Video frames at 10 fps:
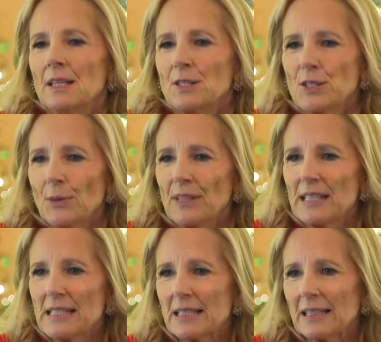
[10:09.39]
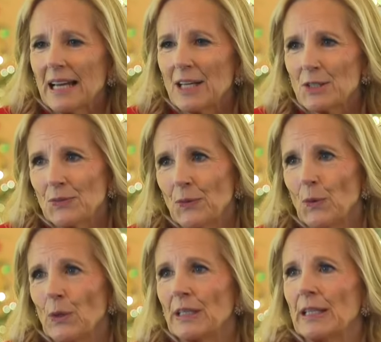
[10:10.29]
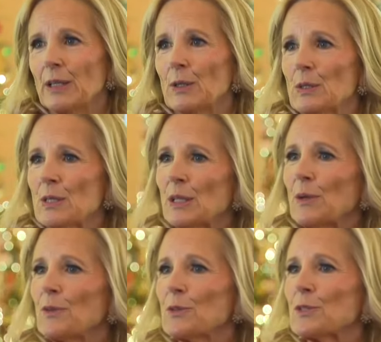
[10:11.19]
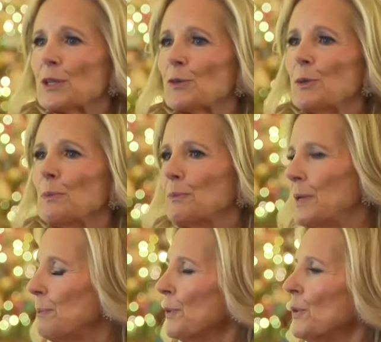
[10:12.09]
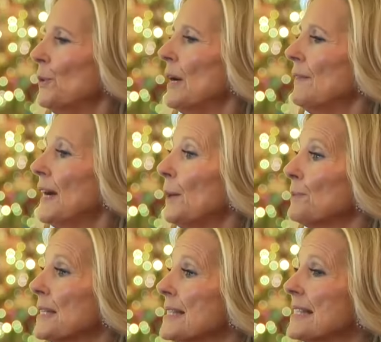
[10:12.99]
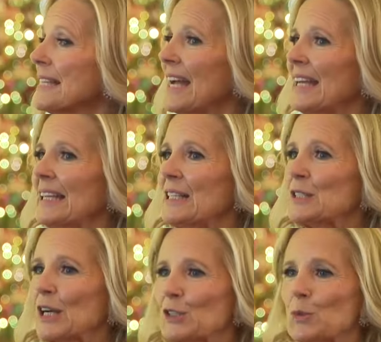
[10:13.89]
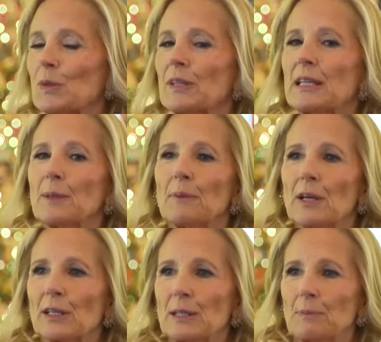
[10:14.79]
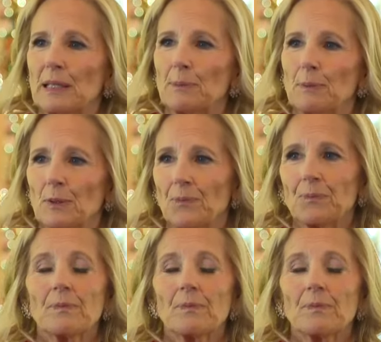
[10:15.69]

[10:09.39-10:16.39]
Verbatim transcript: So these last four years, you know, there's a group of people who have helped us stay in touch with the American people.